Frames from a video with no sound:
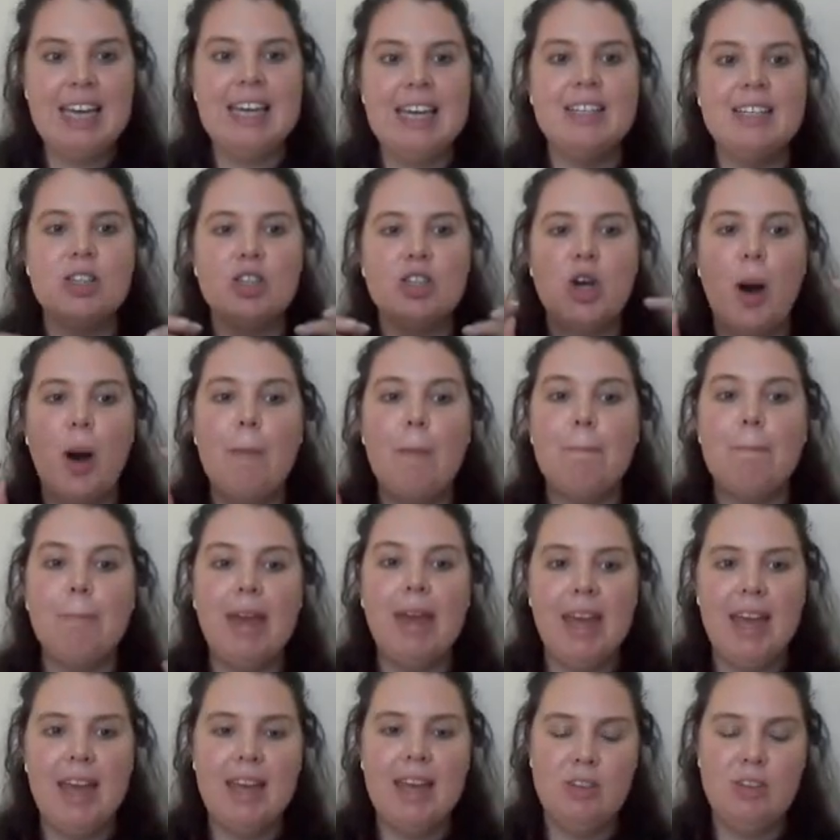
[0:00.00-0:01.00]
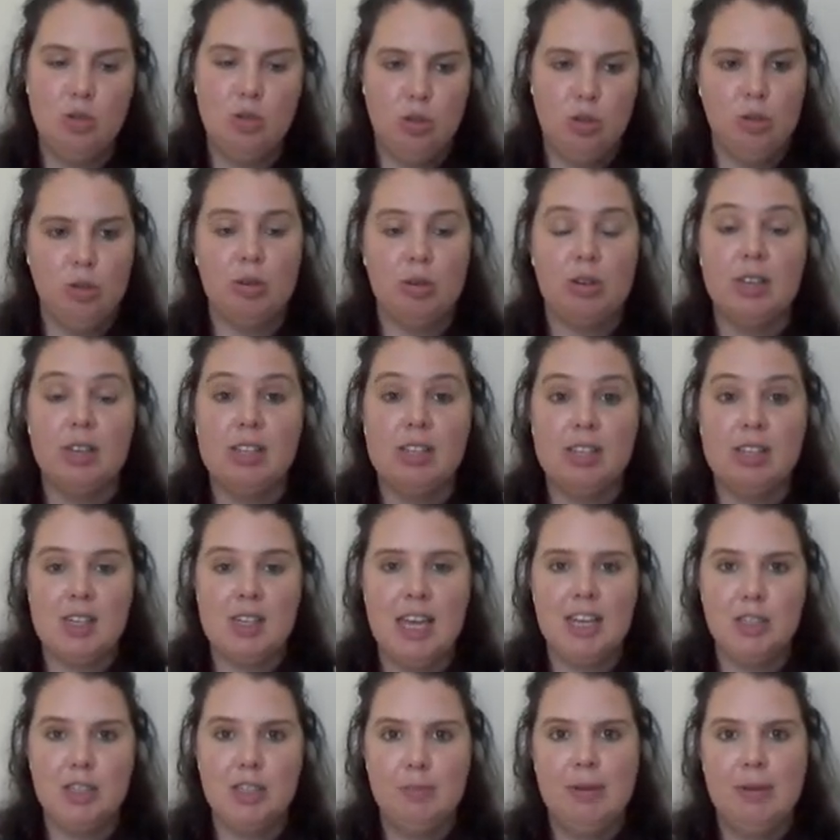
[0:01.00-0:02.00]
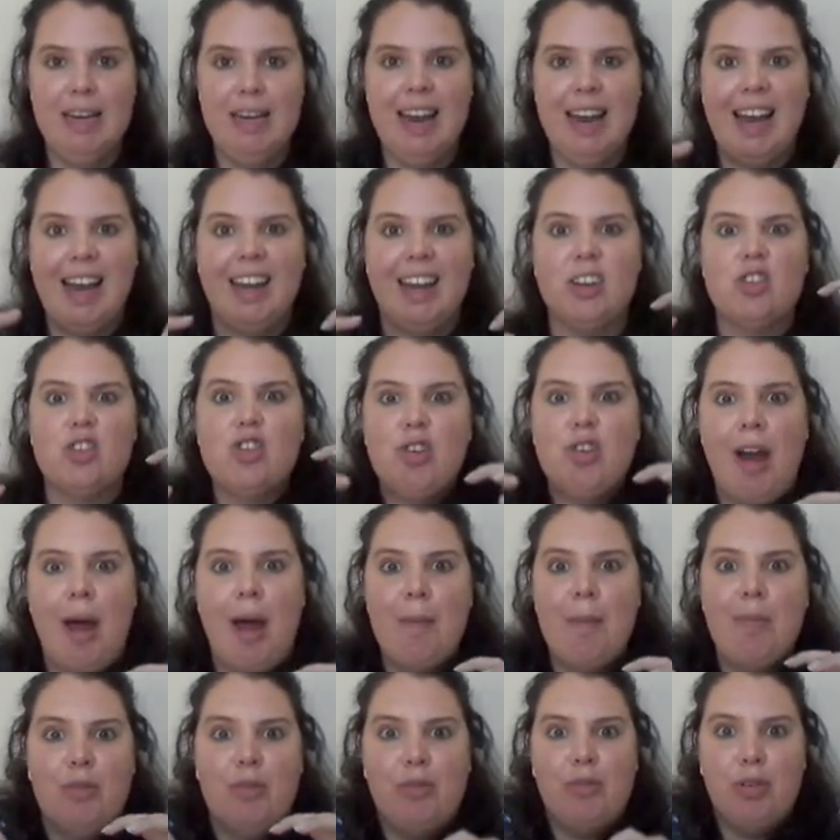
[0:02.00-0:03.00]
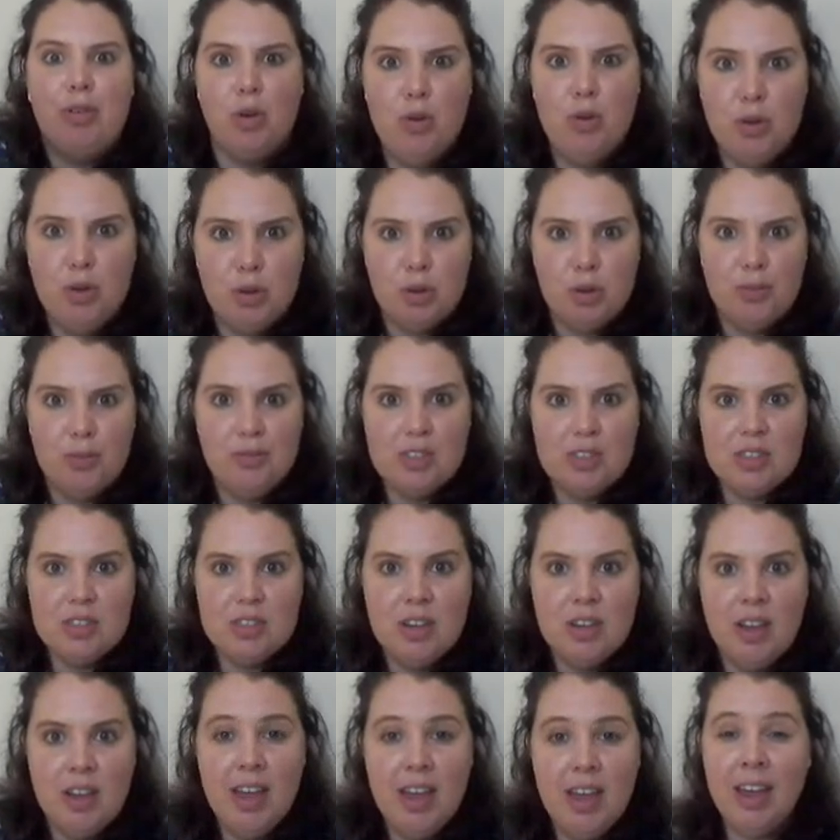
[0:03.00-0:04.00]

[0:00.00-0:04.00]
it's compared to, or it's said to be like a tramp of hooves.